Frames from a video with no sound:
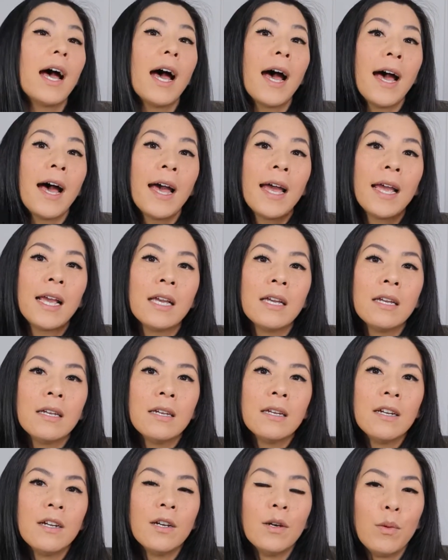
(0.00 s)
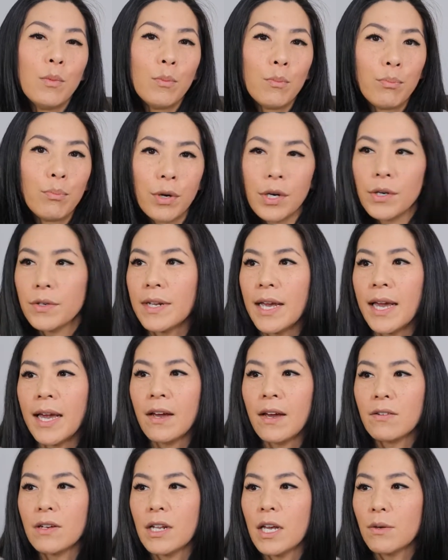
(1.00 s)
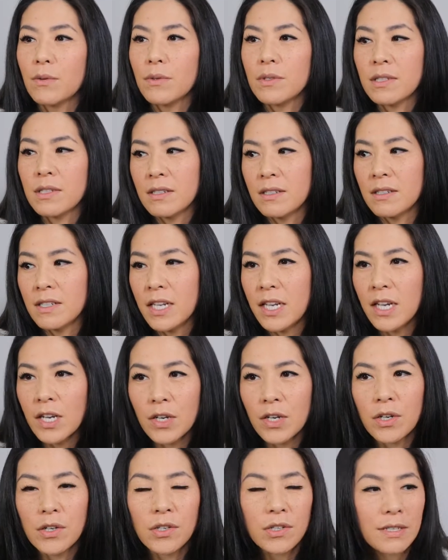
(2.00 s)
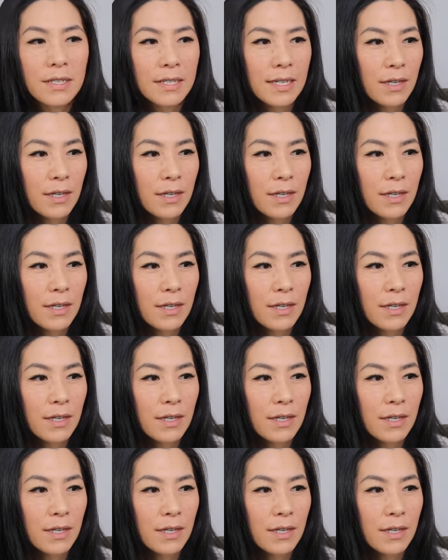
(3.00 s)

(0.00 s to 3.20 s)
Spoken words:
I broke down. I was in tears.